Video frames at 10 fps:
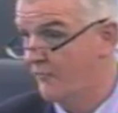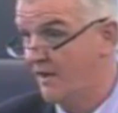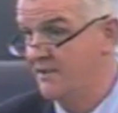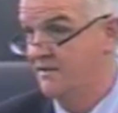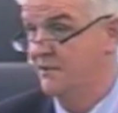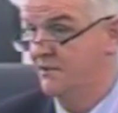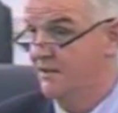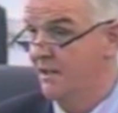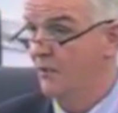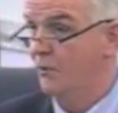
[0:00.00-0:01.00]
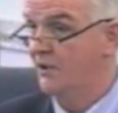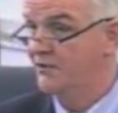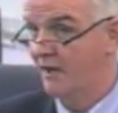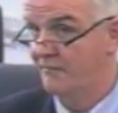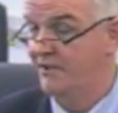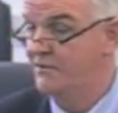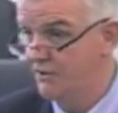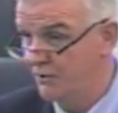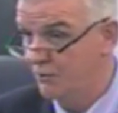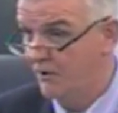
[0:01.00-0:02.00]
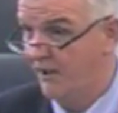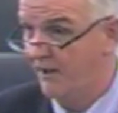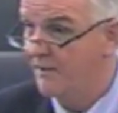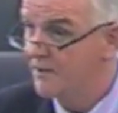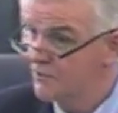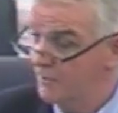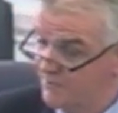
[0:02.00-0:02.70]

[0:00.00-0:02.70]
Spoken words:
arises while travelling to the UK. So I'm